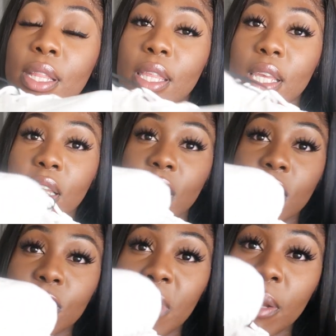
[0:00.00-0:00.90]

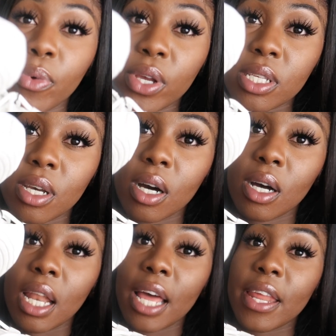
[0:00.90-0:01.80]
These bad boys here,
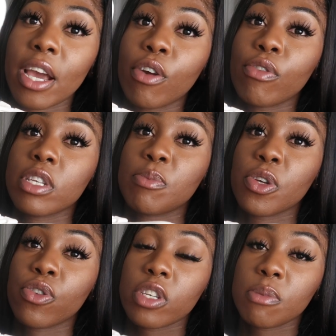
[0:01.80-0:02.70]
like, they're
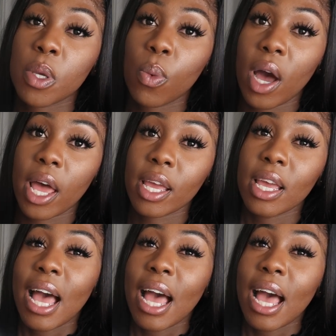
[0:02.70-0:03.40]
crispy white.